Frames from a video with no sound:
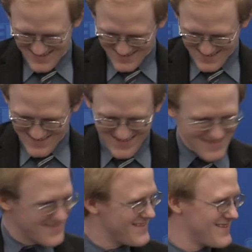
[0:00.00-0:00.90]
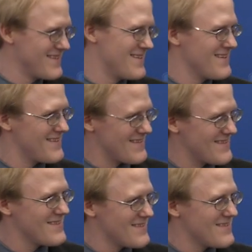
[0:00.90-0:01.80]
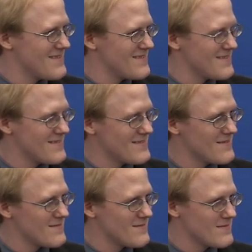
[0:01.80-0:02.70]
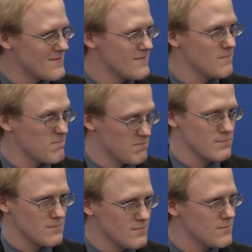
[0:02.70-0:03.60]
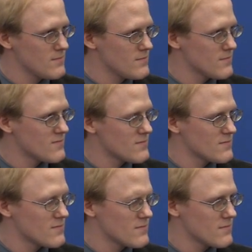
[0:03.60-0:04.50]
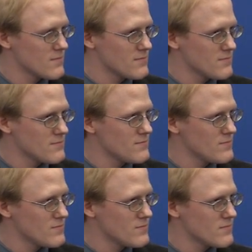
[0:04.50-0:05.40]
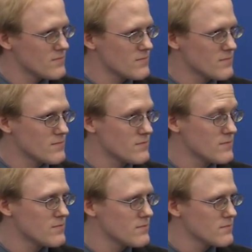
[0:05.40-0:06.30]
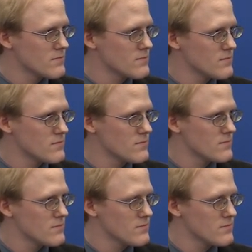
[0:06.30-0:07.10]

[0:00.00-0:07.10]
(not speaking)